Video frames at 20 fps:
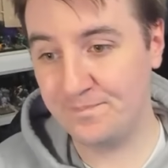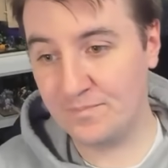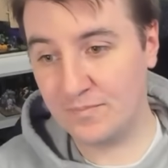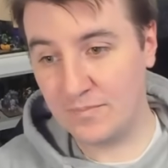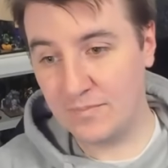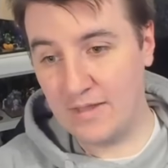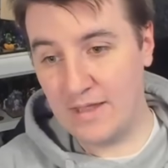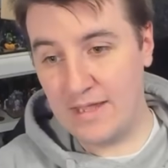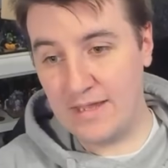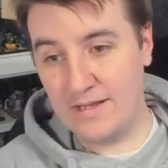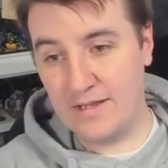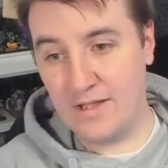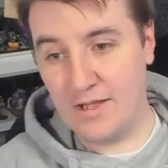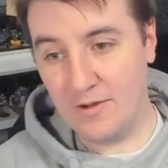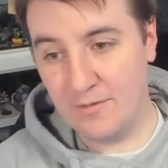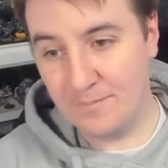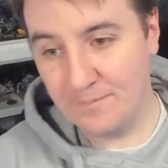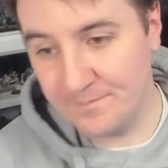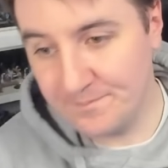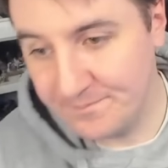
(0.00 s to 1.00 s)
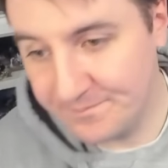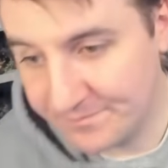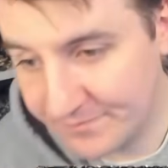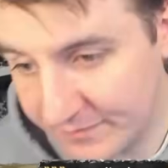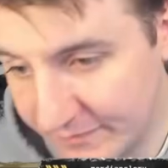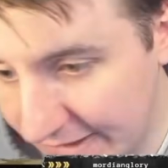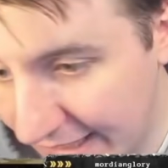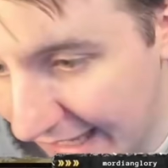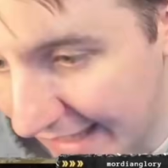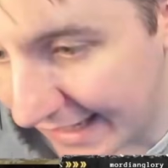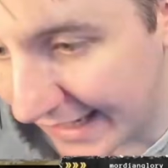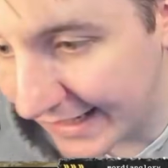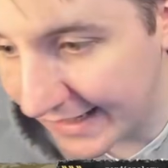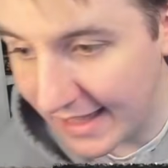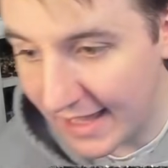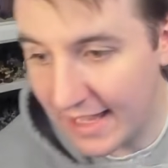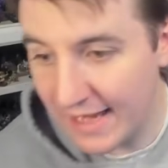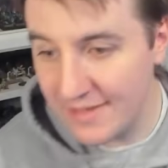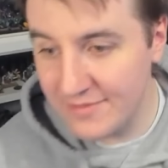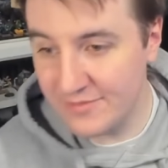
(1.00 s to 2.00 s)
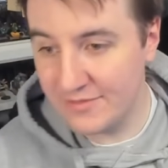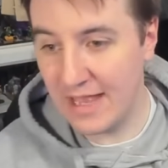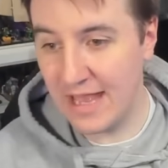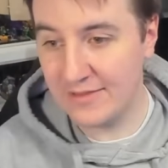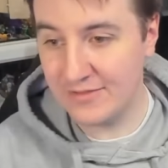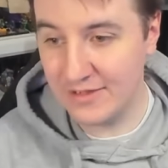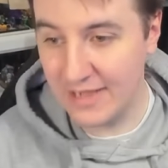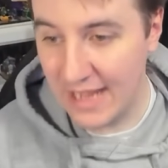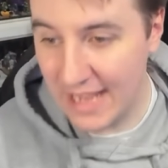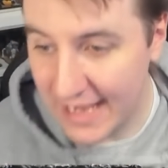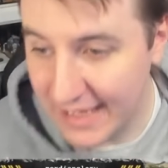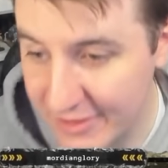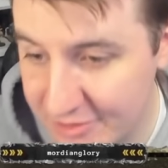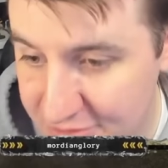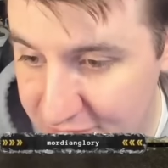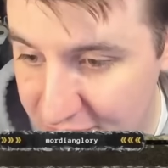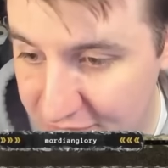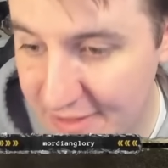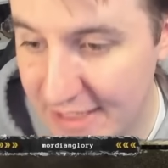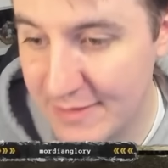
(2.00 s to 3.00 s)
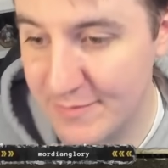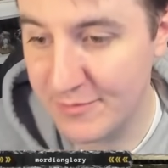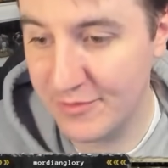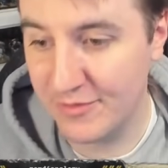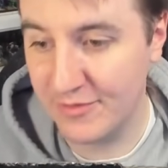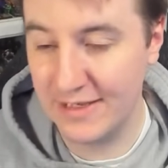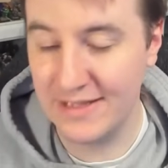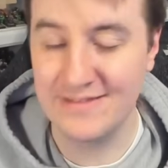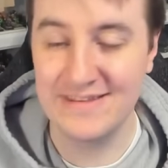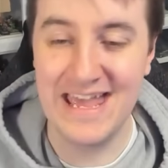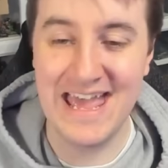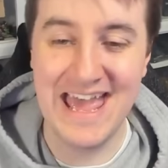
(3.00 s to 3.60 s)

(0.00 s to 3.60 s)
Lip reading: There you go. Yeah, like lines as in action segments of the list.